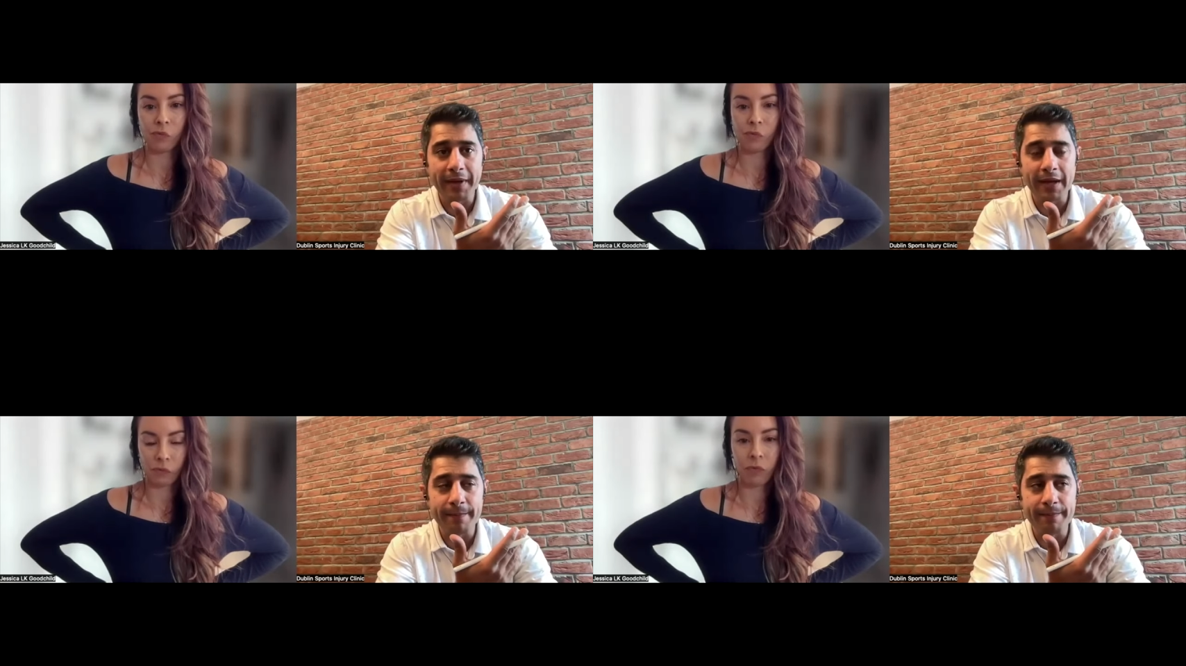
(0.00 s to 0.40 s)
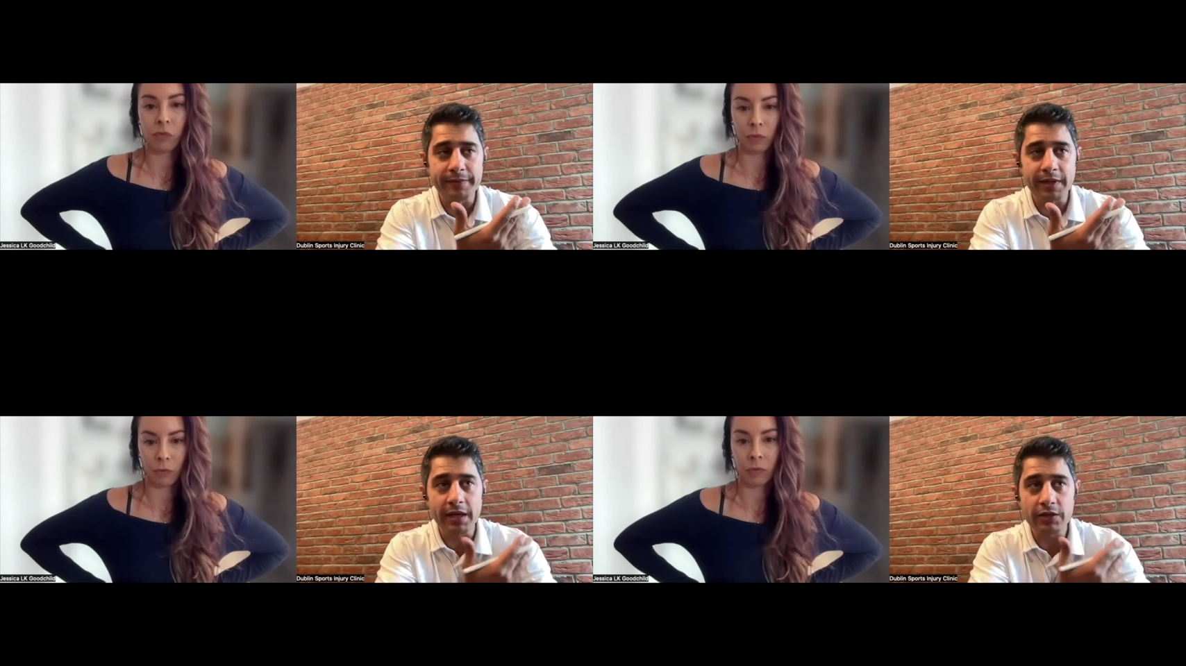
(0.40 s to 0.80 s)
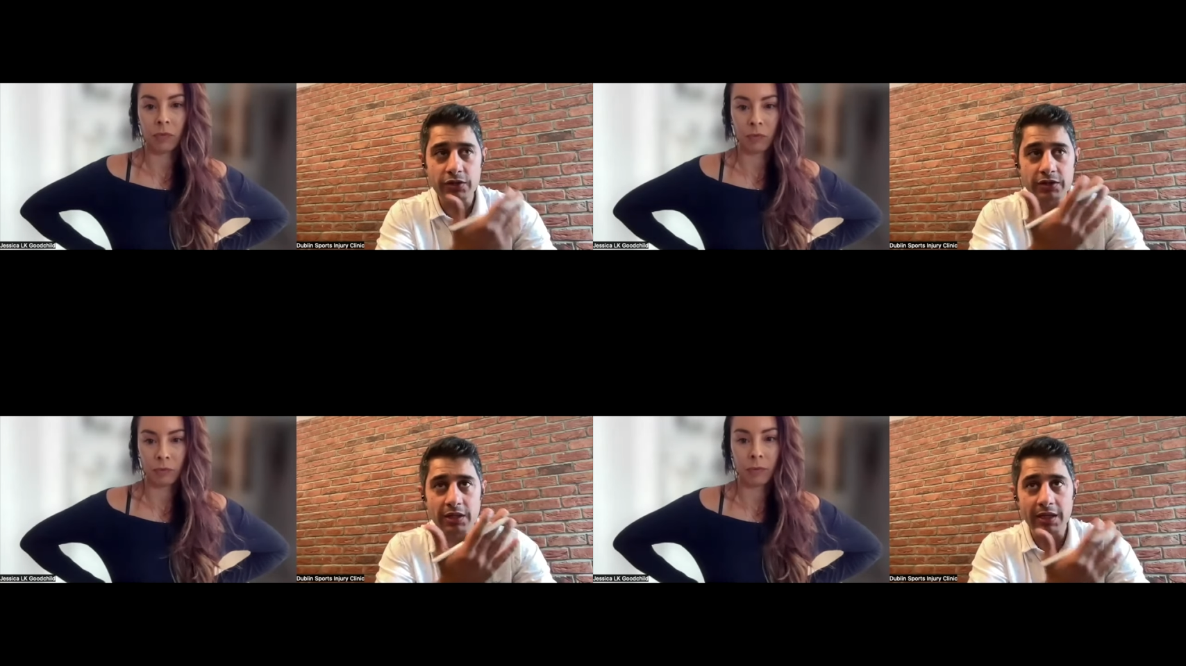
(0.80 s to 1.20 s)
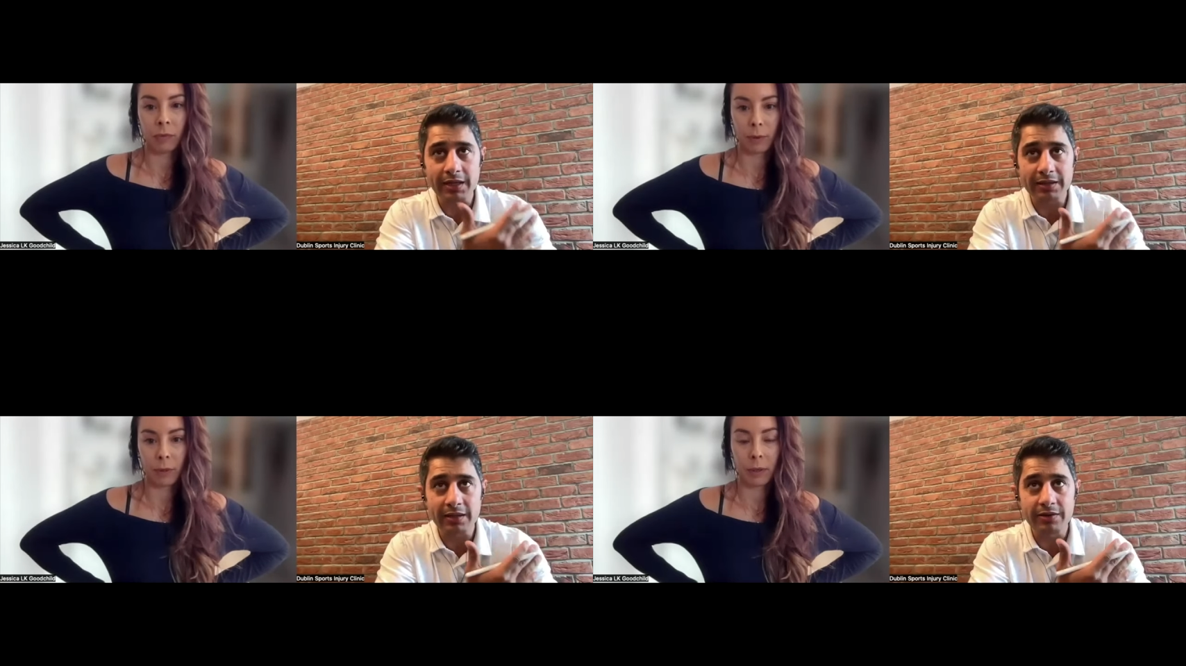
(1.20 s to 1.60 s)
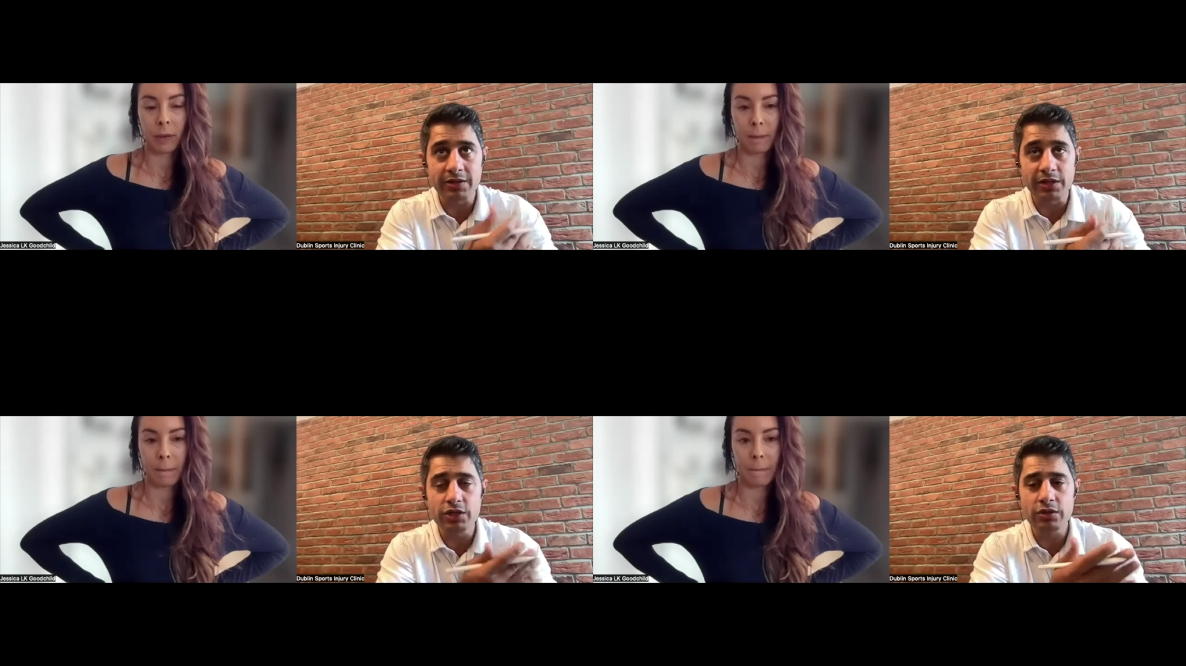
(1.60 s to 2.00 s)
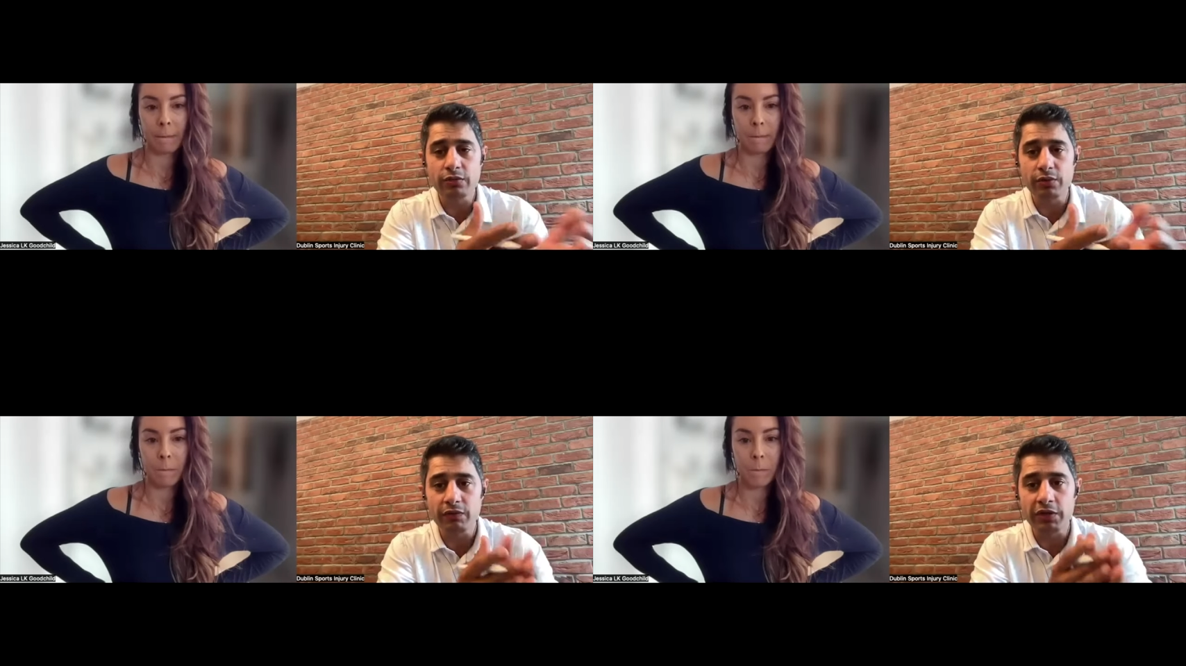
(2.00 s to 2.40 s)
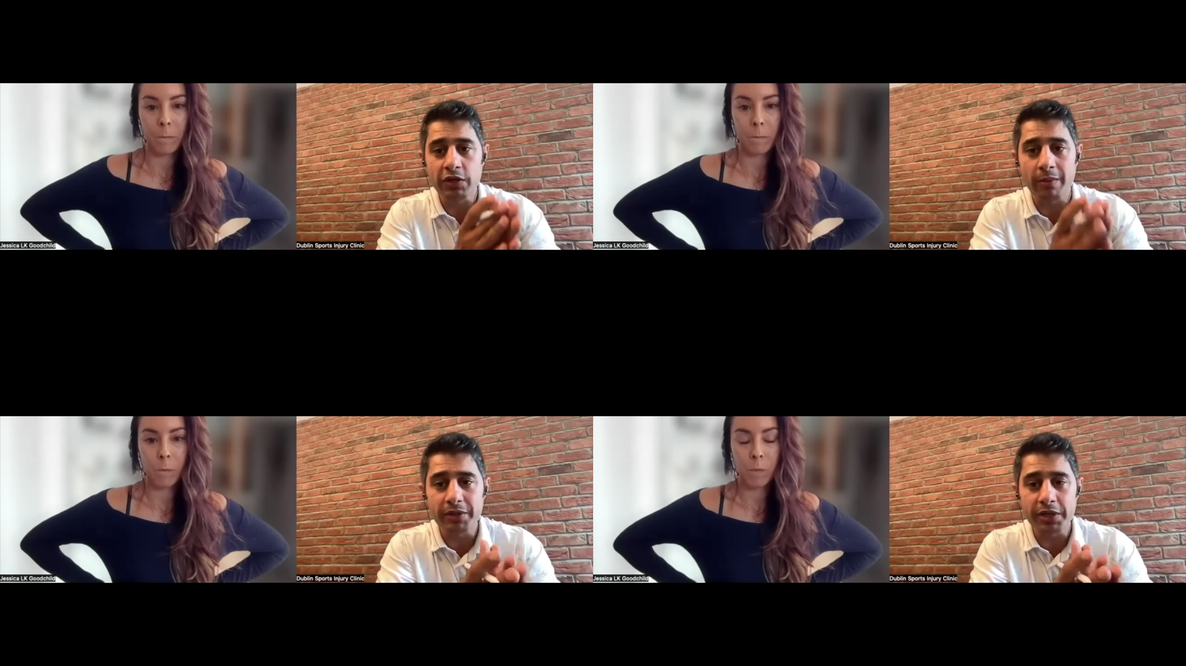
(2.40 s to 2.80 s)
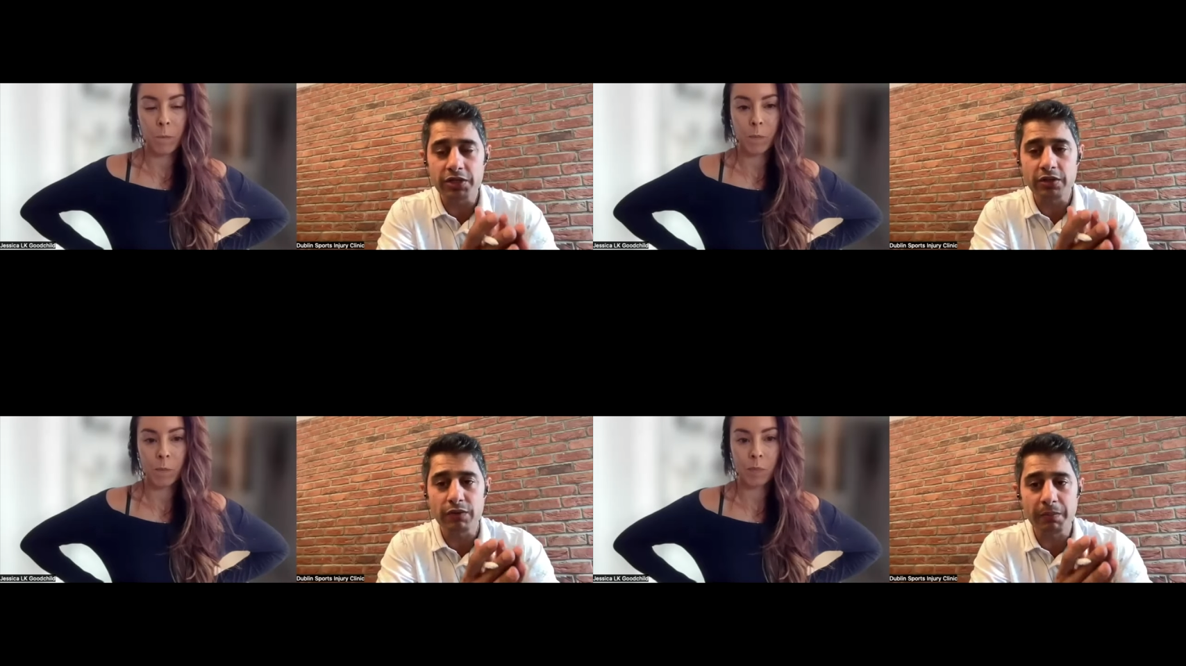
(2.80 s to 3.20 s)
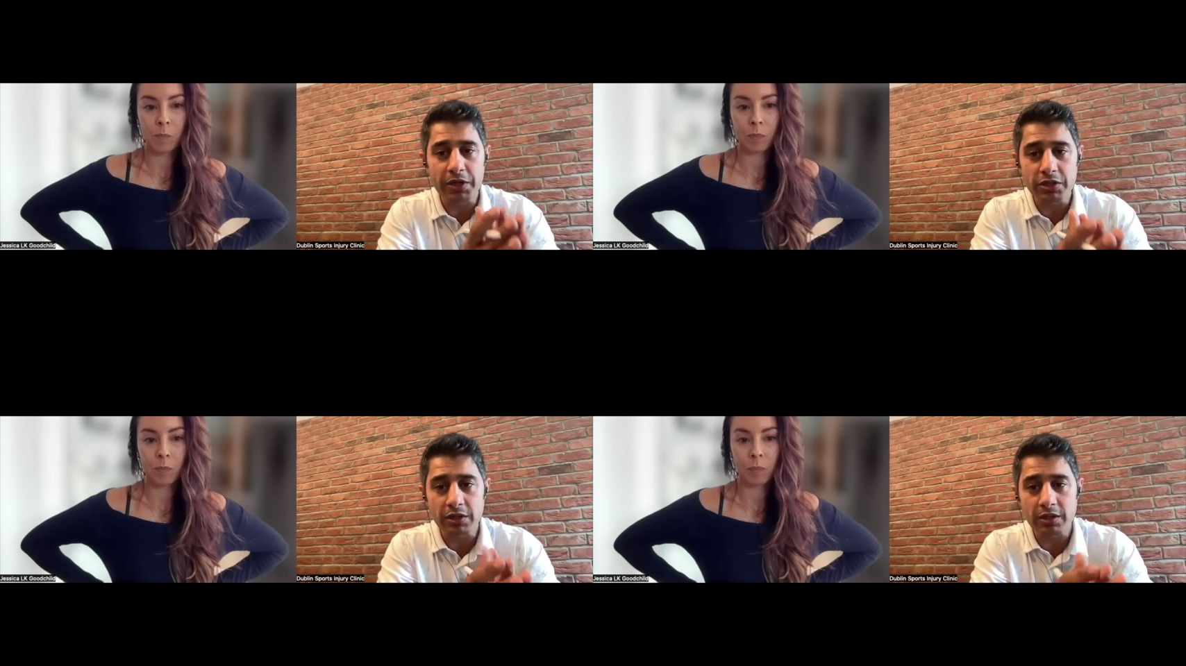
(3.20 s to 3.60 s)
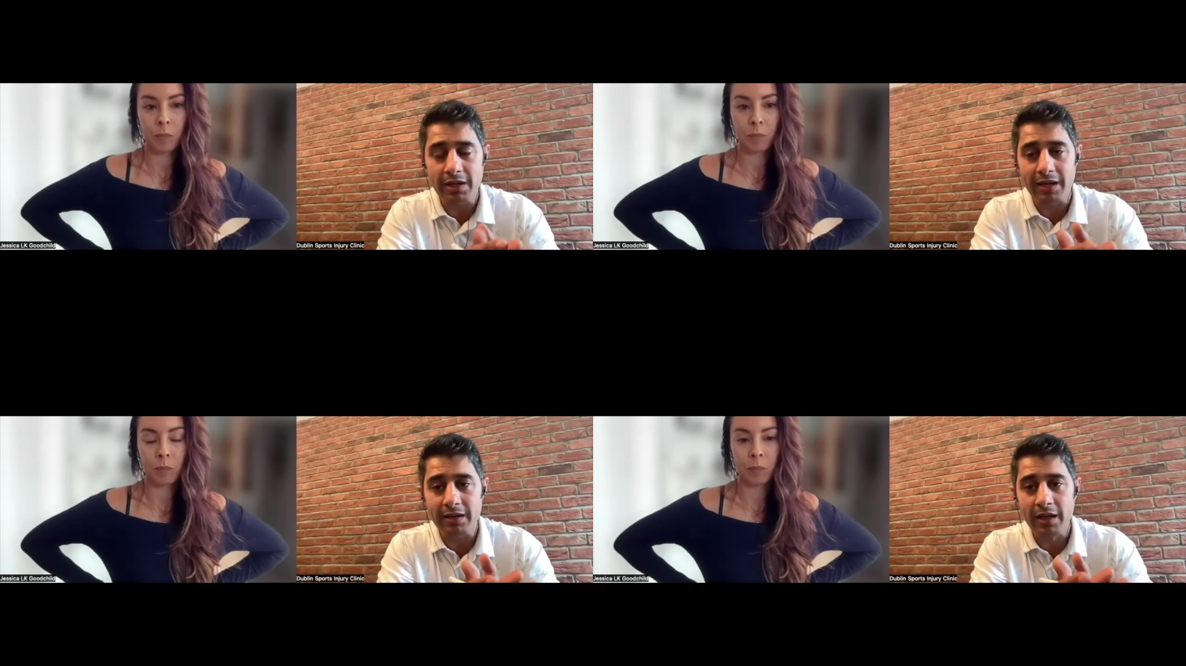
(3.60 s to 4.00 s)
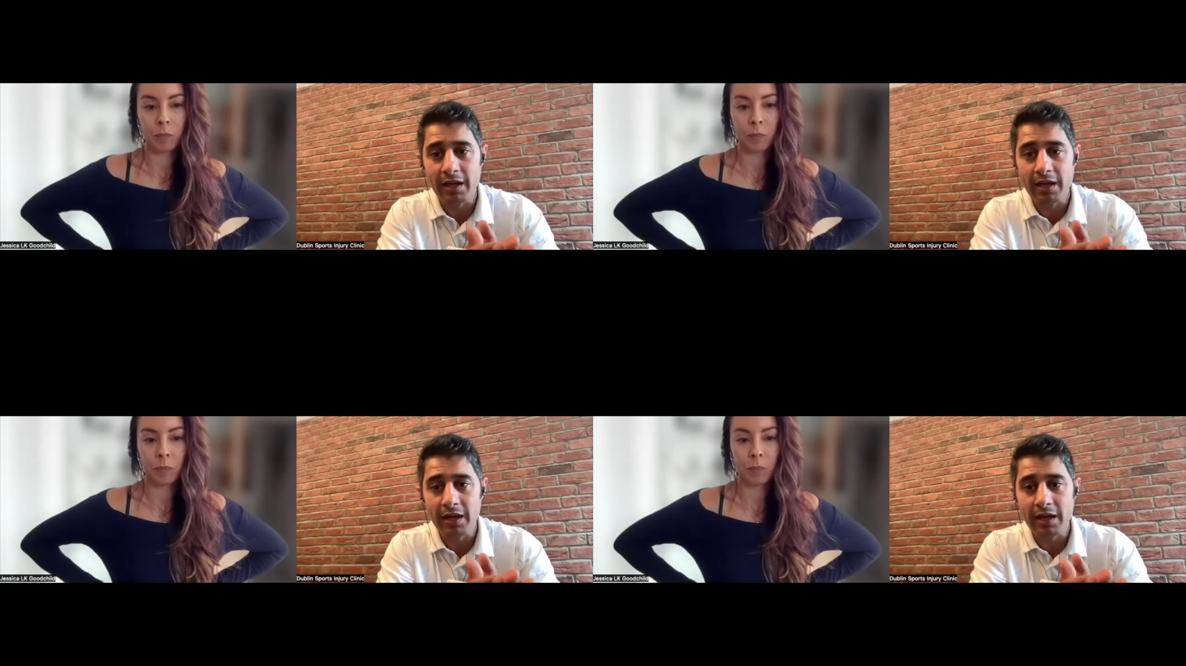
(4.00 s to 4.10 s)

Speaker 1: um, they just like there is an issue with communication with patient that